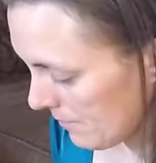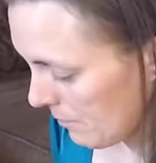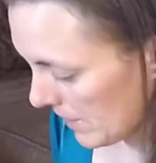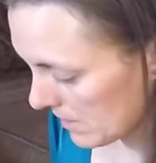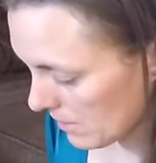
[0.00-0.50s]

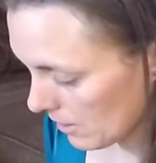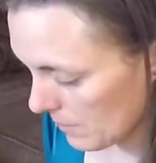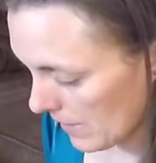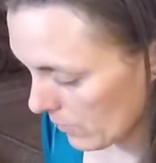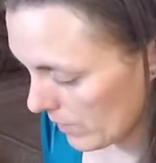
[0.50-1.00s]
Bats talk
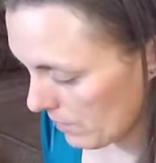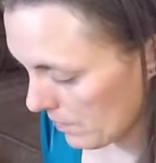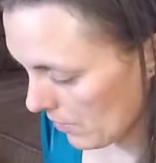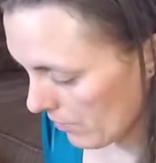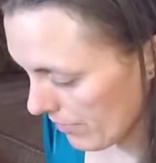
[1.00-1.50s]
about
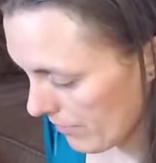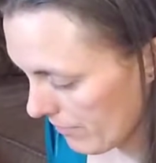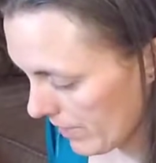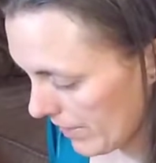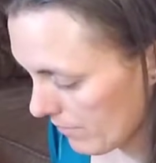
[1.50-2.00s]
rebirth,
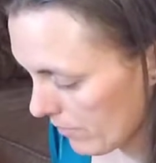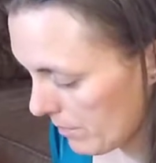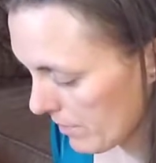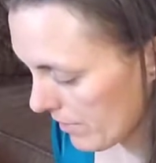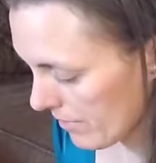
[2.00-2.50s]
right?
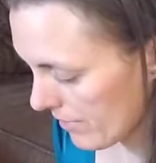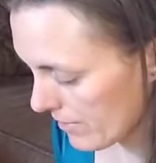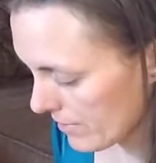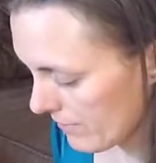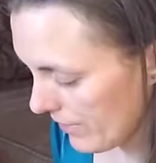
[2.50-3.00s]
Rebirth.
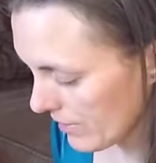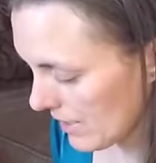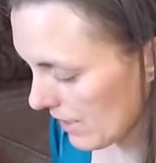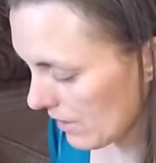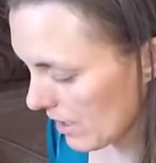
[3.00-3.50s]
There's feels
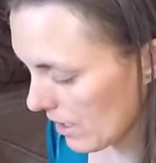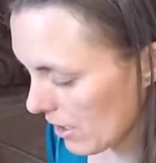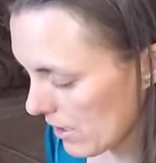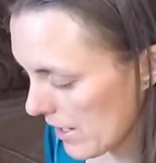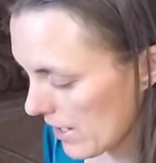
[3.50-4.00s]
like a lot of
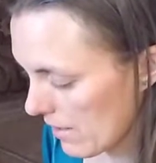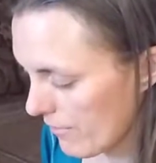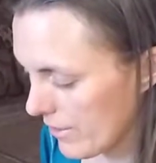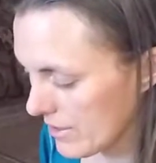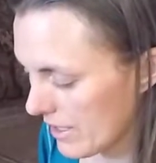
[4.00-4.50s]
heartache. It
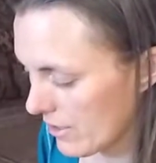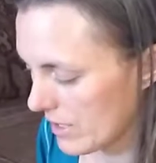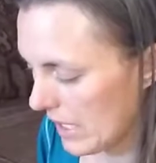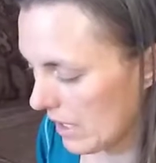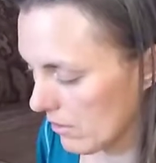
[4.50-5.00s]
feels like you're
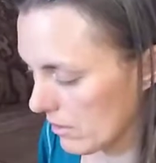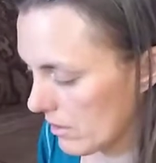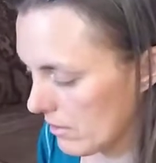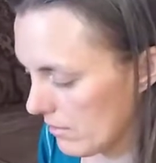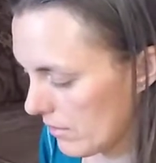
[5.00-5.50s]
tangled.
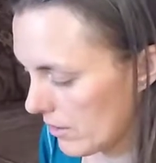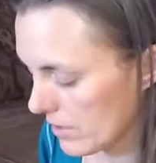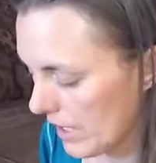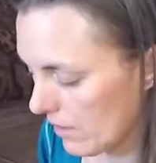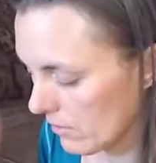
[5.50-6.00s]
You're
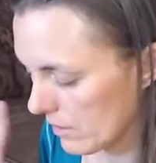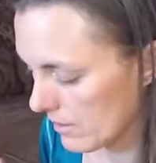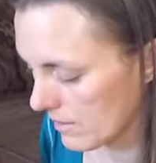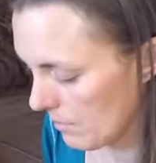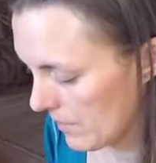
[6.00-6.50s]
tangled in
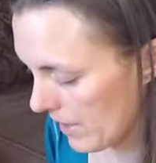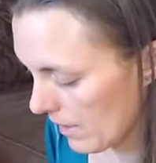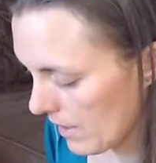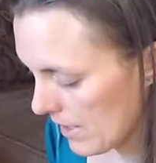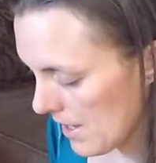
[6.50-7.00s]
something.
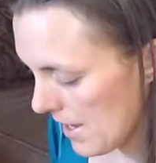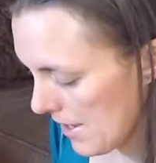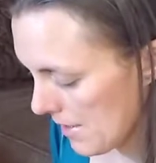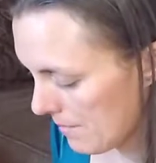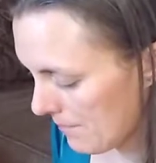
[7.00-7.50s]

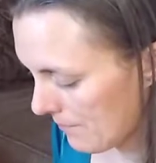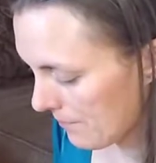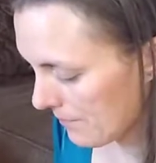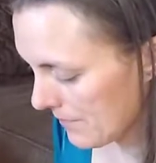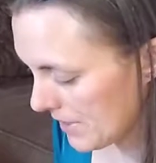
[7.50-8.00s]

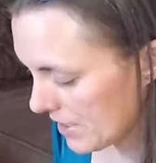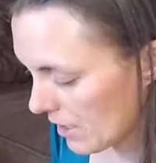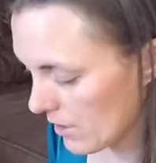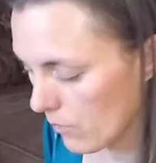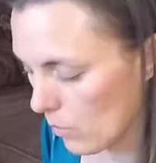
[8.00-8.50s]
The
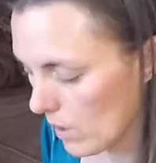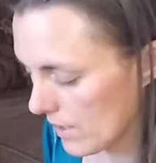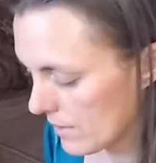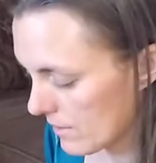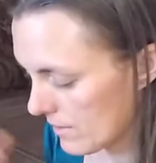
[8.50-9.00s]
Daughter of
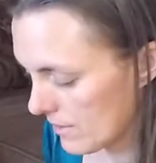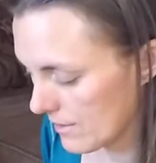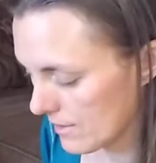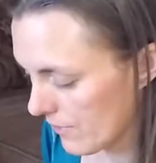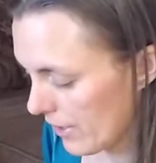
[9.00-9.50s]
Wands, this
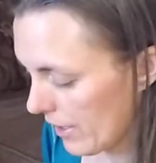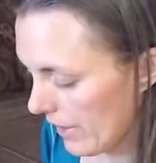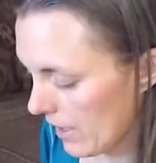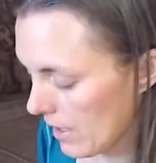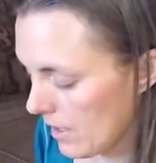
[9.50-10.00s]
is very like